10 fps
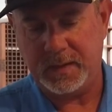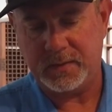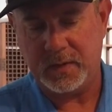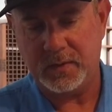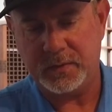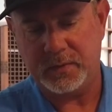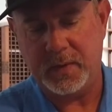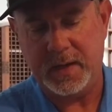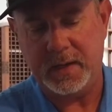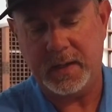That sauce is
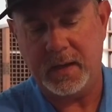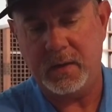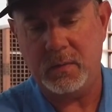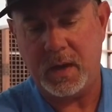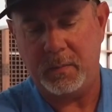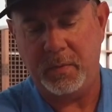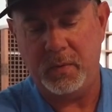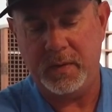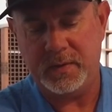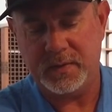ready to go. I'll
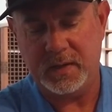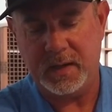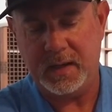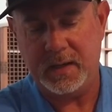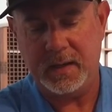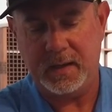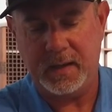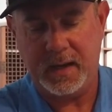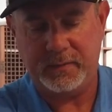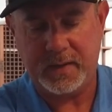pour this in a
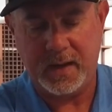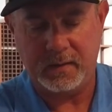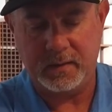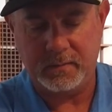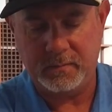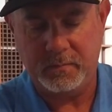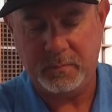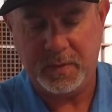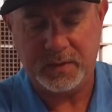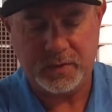half-gallon
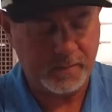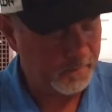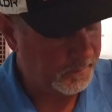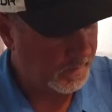pitcher,